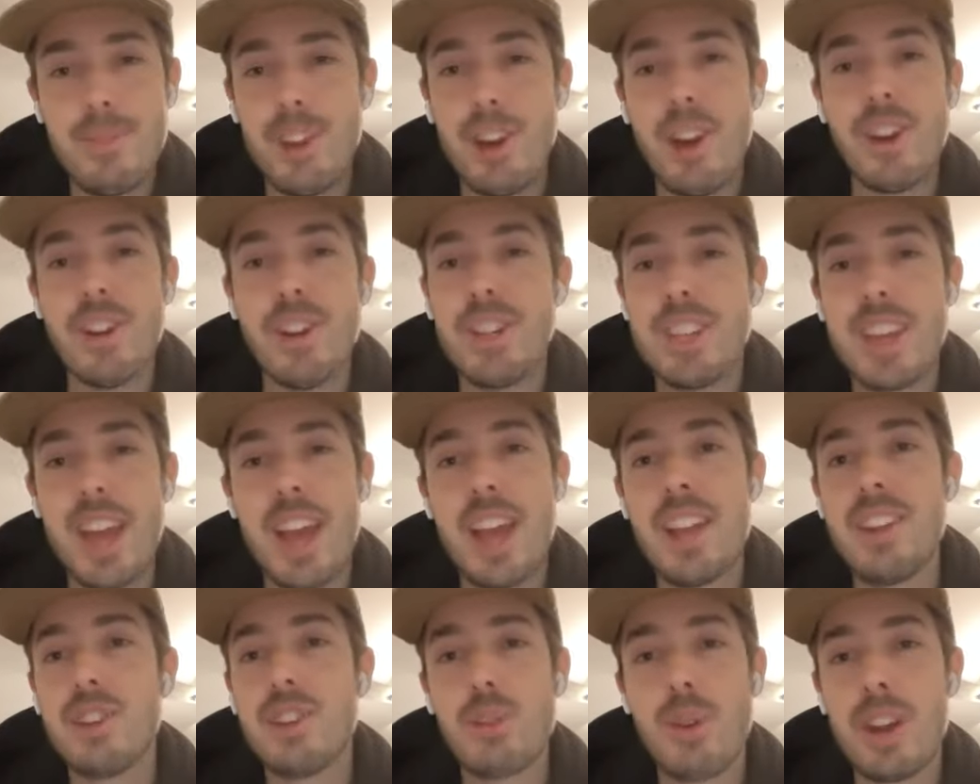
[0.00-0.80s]
you know,
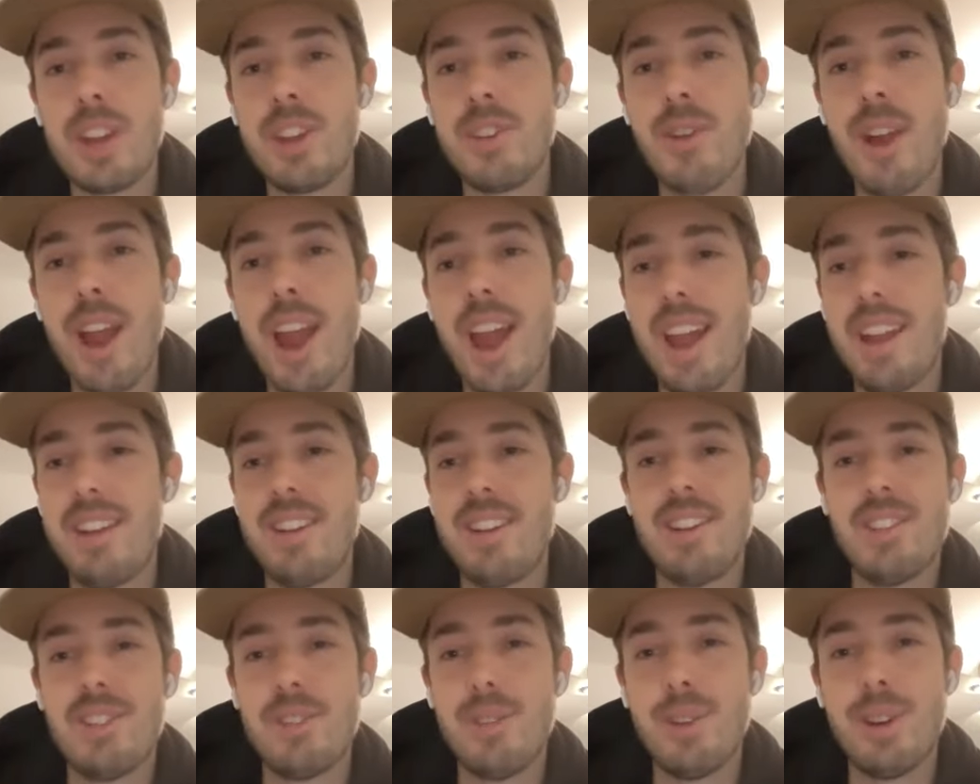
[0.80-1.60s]
ten, twenty
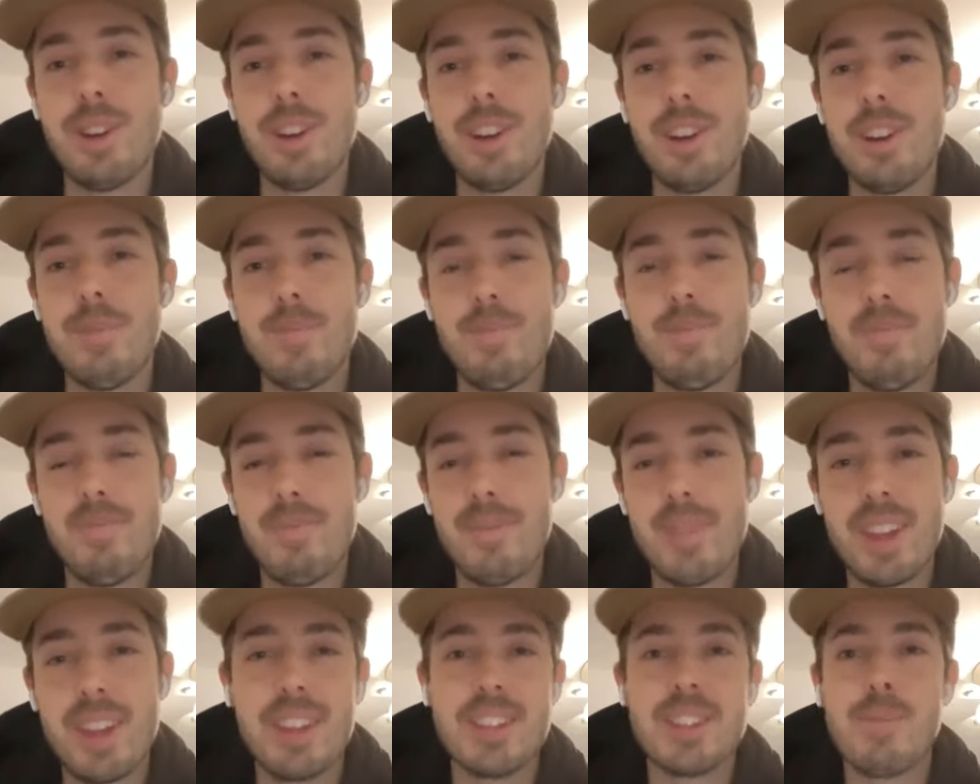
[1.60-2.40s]
grand into a,
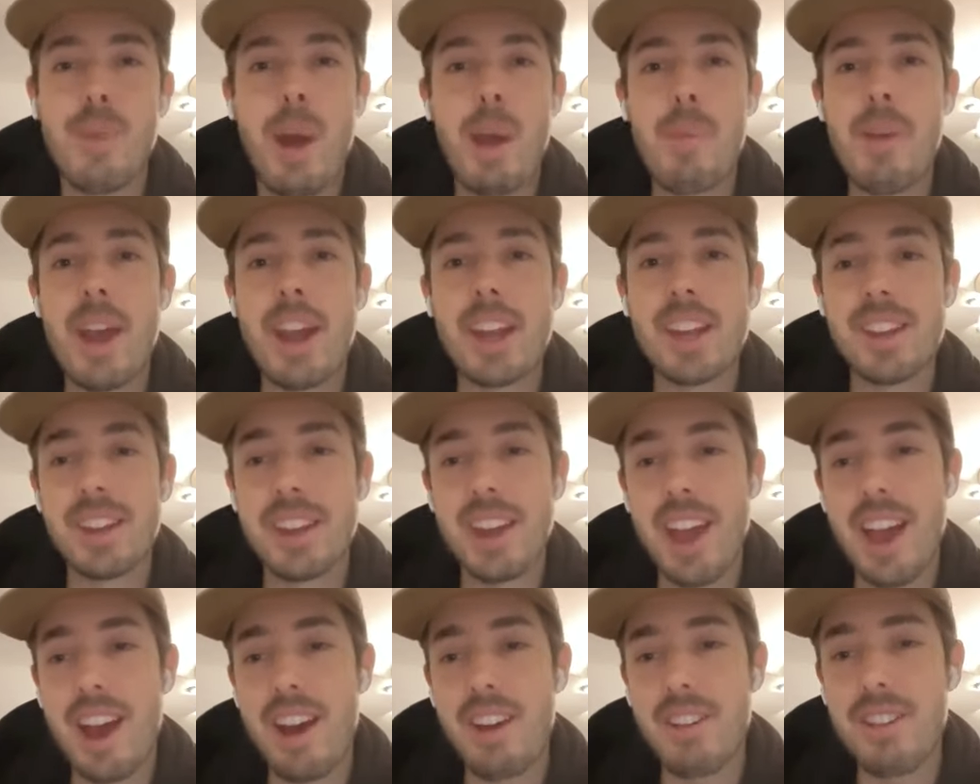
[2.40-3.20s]
into my bank
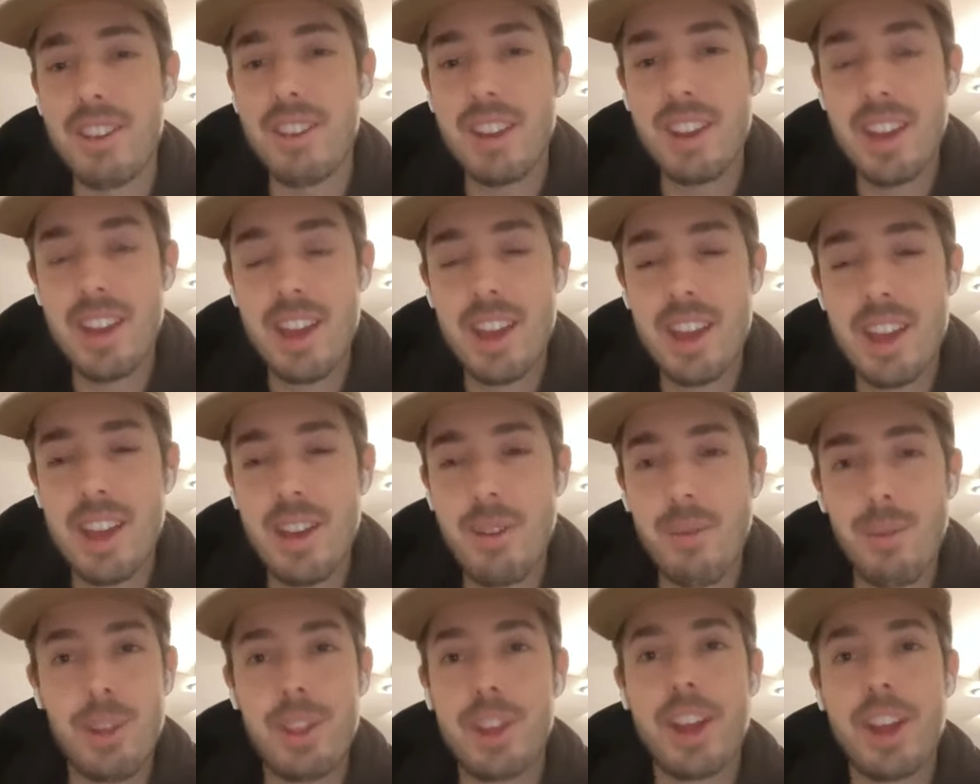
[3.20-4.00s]
account
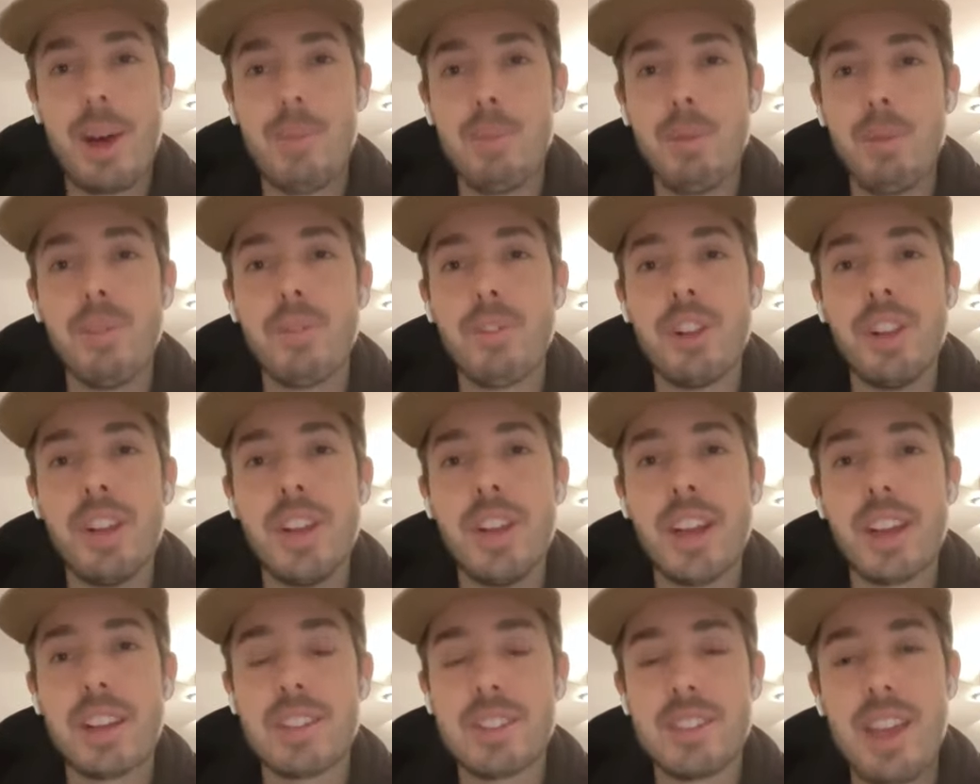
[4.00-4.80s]
with a couple of
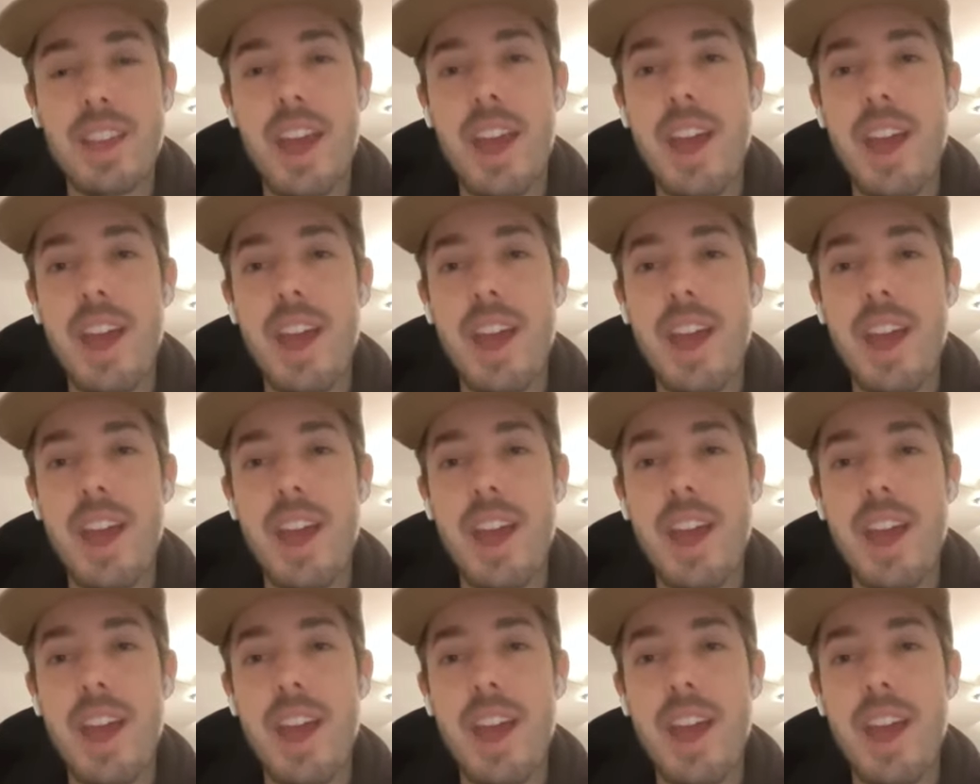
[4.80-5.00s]
clicks.